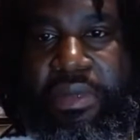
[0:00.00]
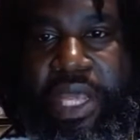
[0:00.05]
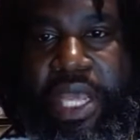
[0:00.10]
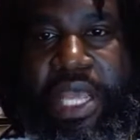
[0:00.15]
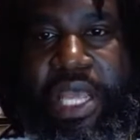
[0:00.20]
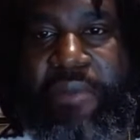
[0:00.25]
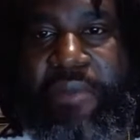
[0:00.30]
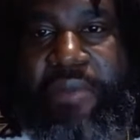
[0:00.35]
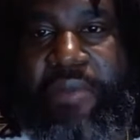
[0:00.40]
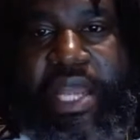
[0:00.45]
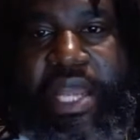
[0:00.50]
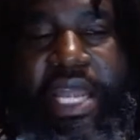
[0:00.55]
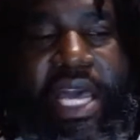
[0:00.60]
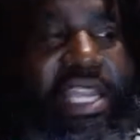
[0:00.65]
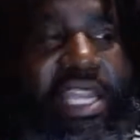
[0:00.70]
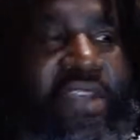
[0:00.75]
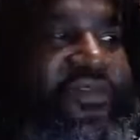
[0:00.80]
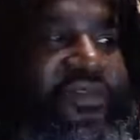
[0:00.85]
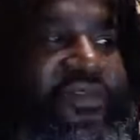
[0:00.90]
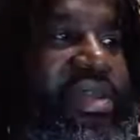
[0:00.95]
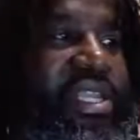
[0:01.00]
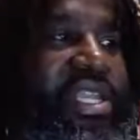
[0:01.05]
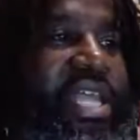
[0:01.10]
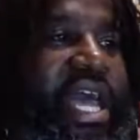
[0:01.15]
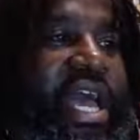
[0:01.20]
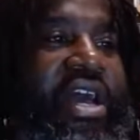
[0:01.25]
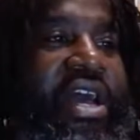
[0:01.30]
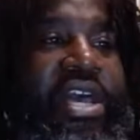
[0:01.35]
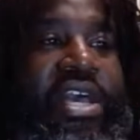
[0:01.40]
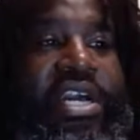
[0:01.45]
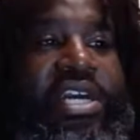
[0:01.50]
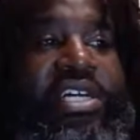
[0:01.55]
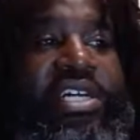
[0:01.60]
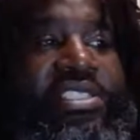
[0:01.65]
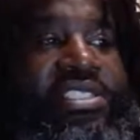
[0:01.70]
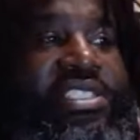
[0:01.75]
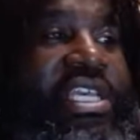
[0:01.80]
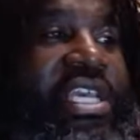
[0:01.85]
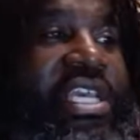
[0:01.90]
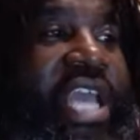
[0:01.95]
he might not even be down.
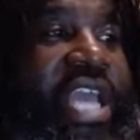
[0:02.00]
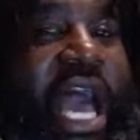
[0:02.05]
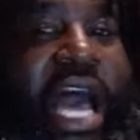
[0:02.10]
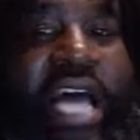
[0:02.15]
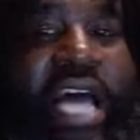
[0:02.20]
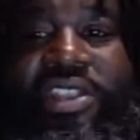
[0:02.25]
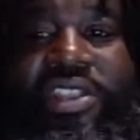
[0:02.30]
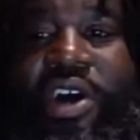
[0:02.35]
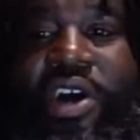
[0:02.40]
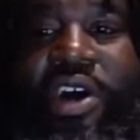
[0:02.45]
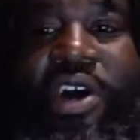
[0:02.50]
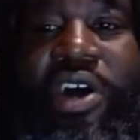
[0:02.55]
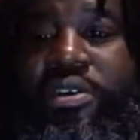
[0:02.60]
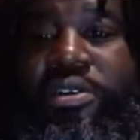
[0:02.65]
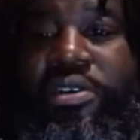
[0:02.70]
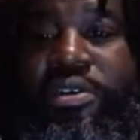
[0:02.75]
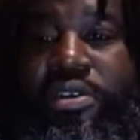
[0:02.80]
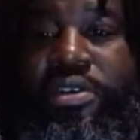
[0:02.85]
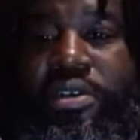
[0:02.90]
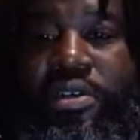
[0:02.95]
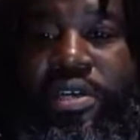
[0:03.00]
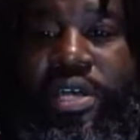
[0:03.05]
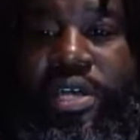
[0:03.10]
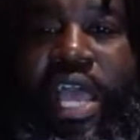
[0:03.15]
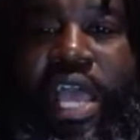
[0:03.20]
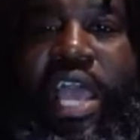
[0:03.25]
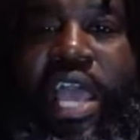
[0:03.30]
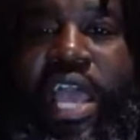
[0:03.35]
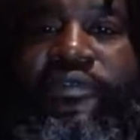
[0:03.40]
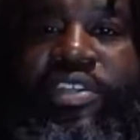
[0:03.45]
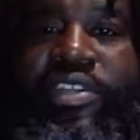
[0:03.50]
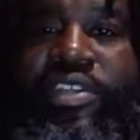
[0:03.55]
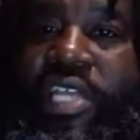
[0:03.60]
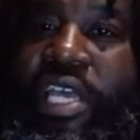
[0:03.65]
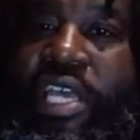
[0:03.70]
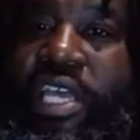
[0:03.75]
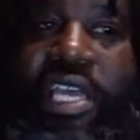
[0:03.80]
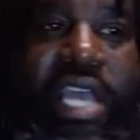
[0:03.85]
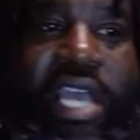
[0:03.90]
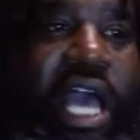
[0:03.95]
Because, see, I thought
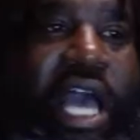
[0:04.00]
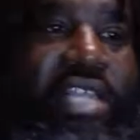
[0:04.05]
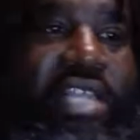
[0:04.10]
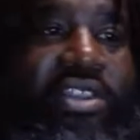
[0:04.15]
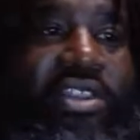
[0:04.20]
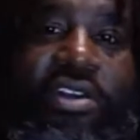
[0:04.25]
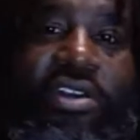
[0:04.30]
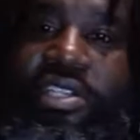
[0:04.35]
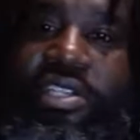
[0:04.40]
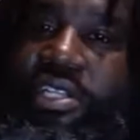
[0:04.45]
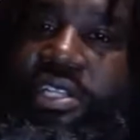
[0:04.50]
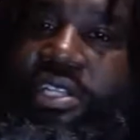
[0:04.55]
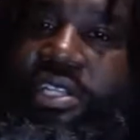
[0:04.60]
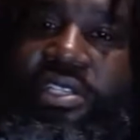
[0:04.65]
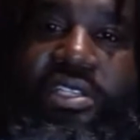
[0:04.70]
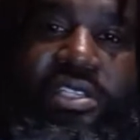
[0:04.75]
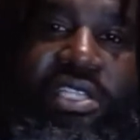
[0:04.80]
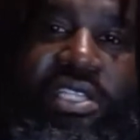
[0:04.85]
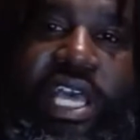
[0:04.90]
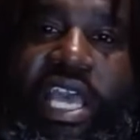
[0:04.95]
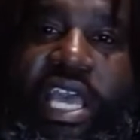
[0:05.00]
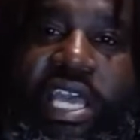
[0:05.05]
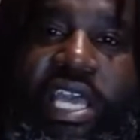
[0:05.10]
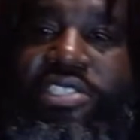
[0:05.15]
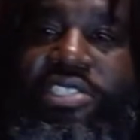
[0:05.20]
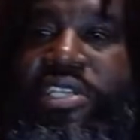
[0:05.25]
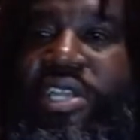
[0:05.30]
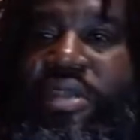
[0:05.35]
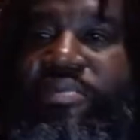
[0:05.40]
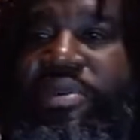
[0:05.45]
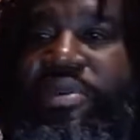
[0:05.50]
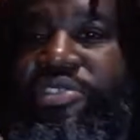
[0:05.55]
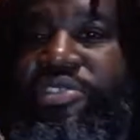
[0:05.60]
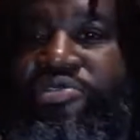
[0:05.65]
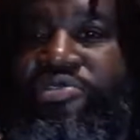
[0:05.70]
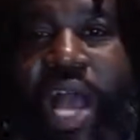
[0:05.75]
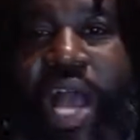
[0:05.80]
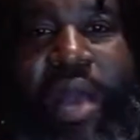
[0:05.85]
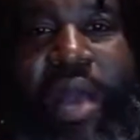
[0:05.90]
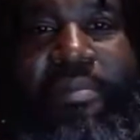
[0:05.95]
the ink should have been
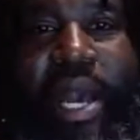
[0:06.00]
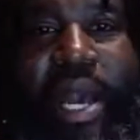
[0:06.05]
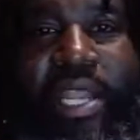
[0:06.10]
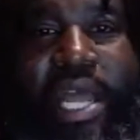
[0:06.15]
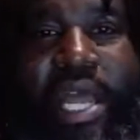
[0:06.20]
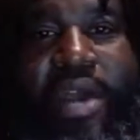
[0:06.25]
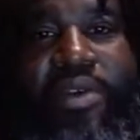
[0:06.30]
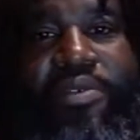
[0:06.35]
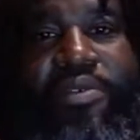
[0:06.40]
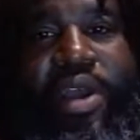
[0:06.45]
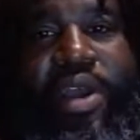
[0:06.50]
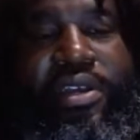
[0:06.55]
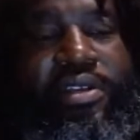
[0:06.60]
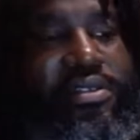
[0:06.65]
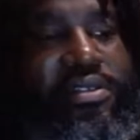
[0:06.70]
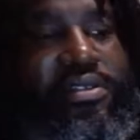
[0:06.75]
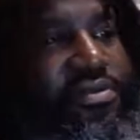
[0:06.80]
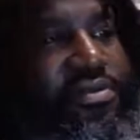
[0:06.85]
dry by now, right?